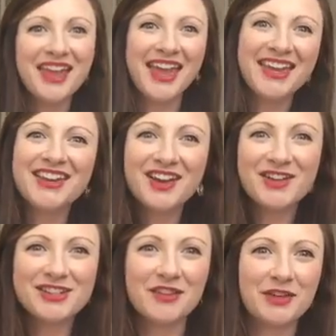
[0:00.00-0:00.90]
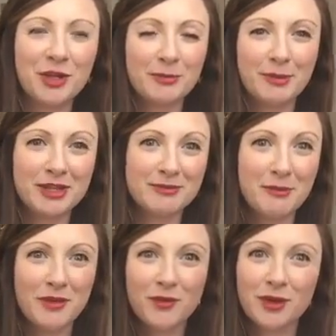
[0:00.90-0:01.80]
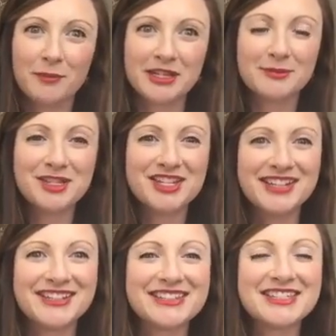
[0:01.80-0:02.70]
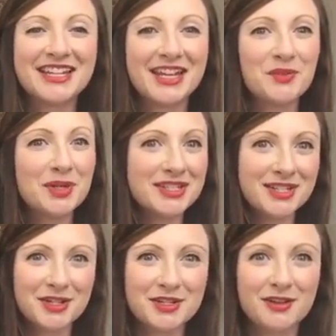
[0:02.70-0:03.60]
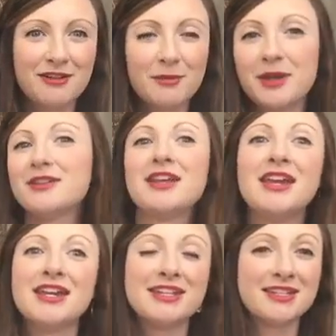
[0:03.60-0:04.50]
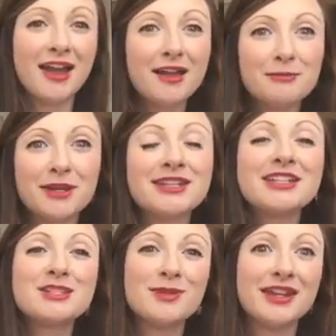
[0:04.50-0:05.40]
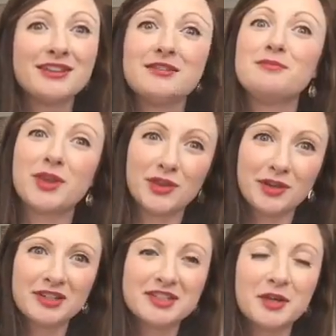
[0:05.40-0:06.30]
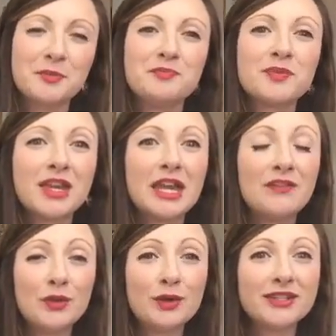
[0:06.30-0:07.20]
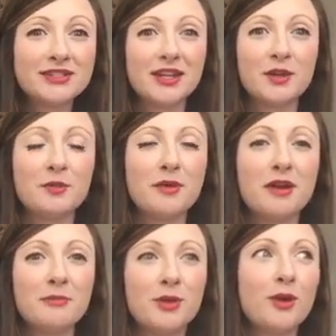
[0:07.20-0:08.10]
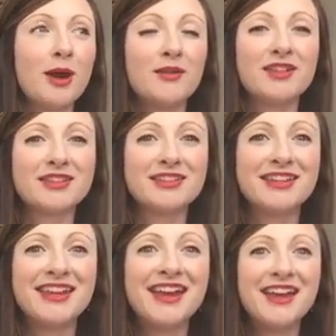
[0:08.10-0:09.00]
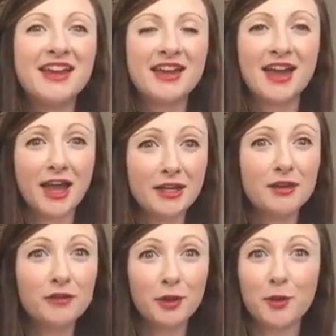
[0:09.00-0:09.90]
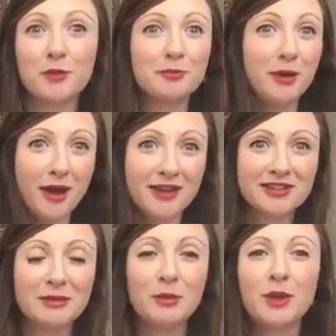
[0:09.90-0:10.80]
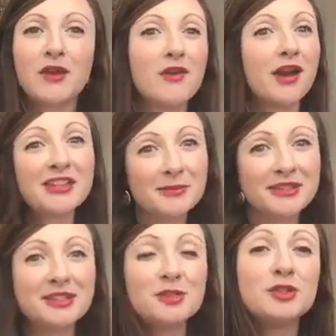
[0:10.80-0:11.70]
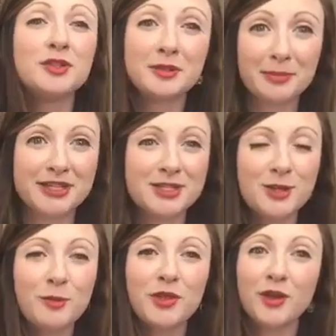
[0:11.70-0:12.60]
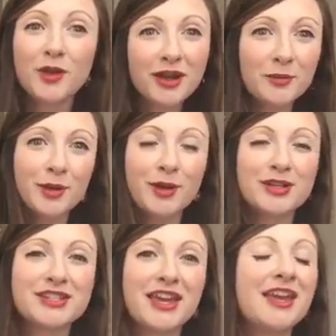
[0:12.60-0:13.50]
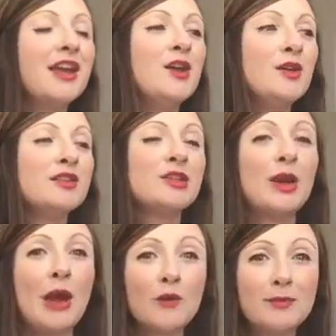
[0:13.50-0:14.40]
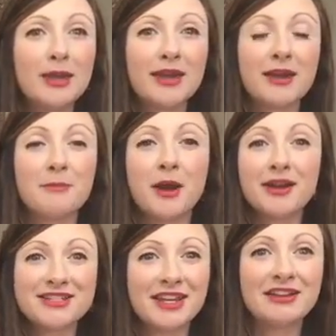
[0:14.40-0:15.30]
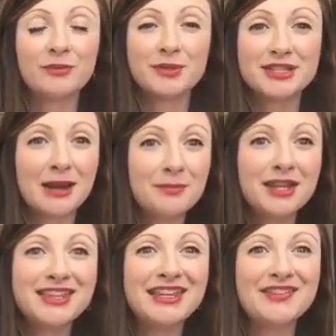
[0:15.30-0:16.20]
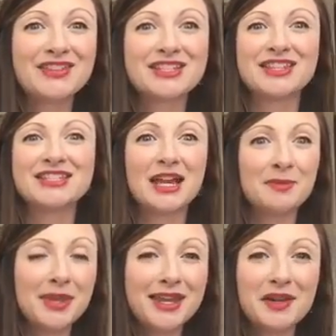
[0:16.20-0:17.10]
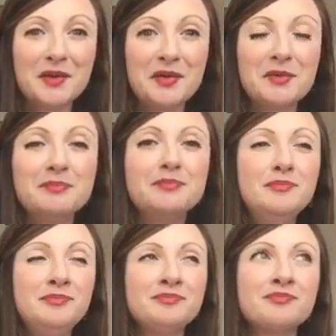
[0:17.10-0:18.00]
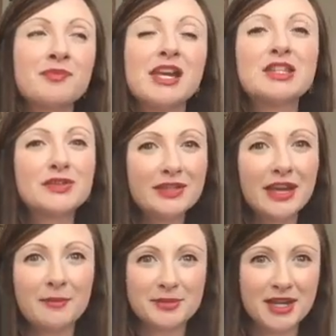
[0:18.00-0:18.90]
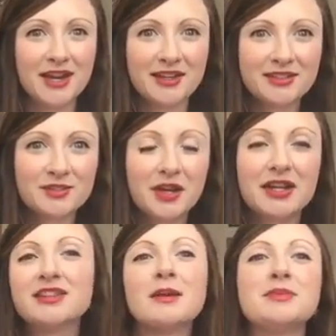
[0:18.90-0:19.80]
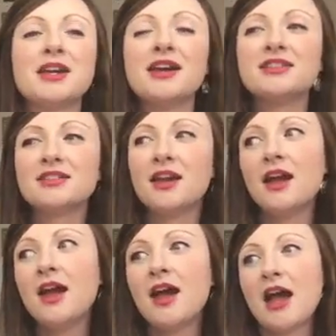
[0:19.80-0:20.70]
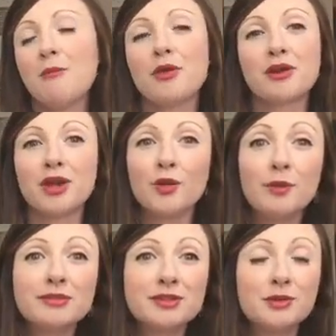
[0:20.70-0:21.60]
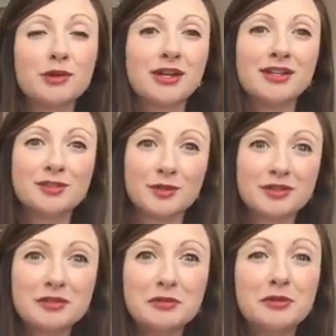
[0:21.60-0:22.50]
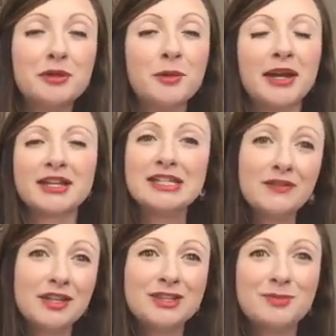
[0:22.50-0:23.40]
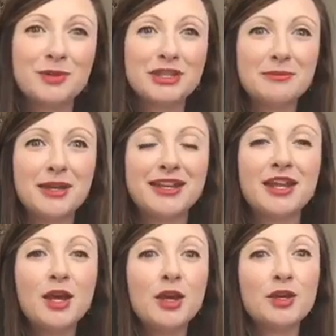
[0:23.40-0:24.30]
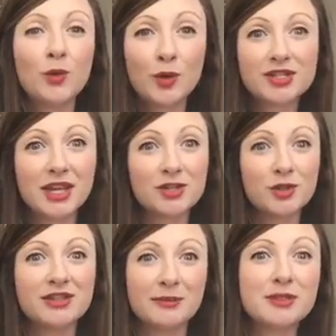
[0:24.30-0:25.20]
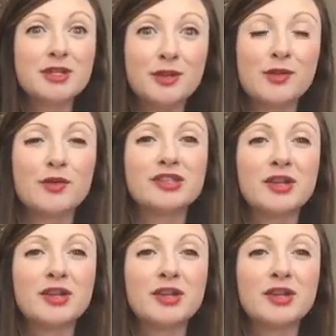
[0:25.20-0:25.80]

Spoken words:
Hey y'all, Stephanie with Minimalist Mom Life. Welcome back to my channel. Today I wanted to talk to y'all about time management as a mother. So, if you're a stay-at-home mom, you are obviously kind of your own boss. I mean, we have our husbands to submit to, but they're gone at work all day. So how we make up our days from the time they leave until the time they get home, it's really up to us, right? It's up to us whether or not you homeschool or your kids go to school, what activities you put them in. Your schedule is up to you.